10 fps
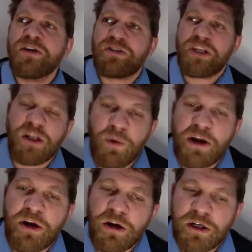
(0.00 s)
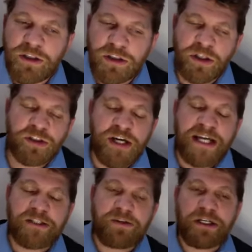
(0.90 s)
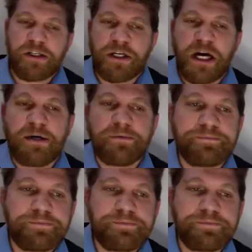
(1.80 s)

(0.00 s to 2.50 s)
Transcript: seeing where your trajectory could go?